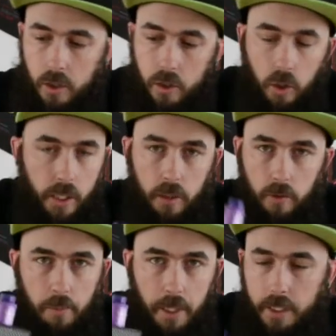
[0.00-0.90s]
God, I
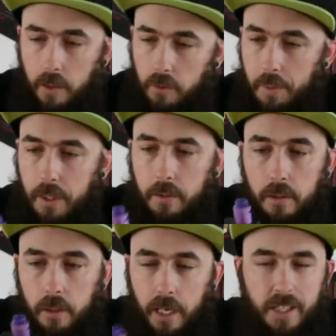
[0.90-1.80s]
love my dead rabbit.
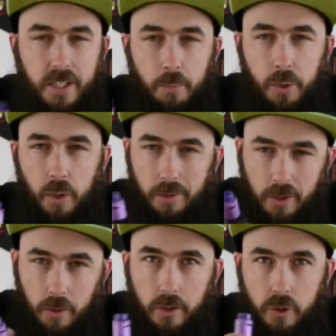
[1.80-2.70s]
And it's in purple
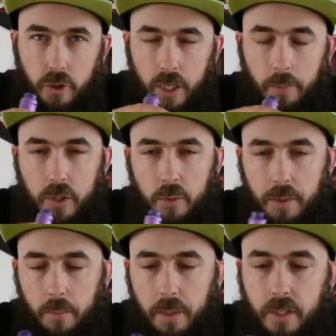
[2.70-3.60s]
as well, so it just happens to be
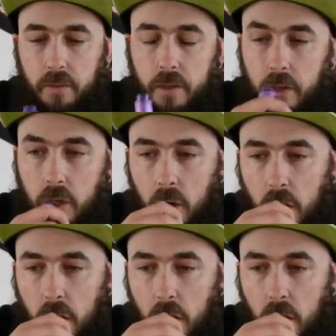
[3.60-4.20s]
the best flavour.